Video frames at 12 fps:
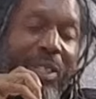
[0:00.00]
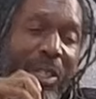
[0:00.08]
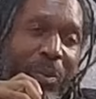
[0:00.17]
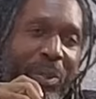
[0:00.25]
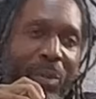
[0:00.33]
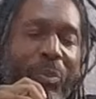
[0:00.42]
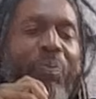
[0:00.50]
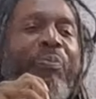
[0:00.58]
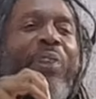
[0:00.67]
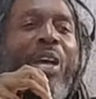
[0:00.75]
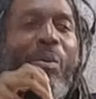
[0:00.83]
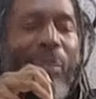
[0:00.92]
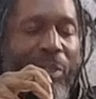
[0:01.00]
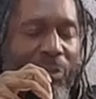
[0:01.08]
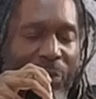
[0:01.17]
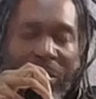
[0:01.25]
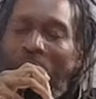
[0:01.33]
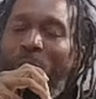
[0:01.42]
good with, families
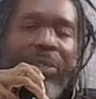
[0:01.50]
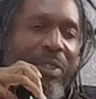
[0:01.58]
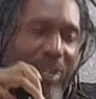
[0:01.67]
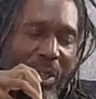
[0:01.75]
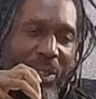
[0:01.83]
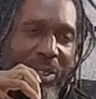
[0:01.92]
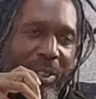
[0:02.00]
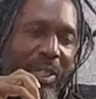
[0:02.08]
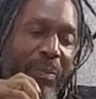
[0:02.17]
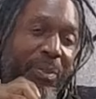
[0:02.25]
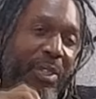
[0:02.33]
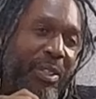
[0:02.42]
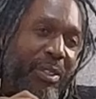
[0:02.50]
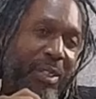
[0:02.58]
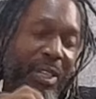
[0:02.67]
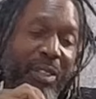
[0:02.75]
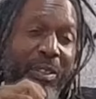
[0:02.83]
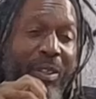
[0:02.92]
for over 30 some years,
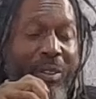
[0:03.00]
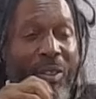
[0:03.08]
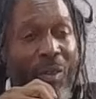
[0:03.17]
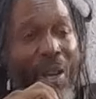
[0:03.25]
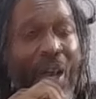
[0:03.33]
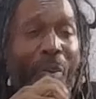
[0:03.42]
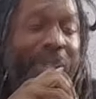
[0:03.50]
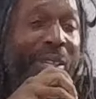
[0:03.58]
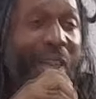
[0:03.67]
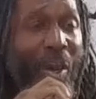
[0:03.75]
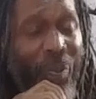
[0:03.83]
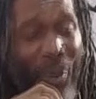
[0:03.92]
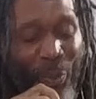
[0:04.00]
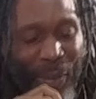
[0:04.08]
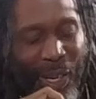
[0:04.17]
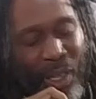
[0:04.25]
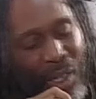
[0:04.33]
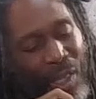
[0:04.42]
and you don't know how we got where we at.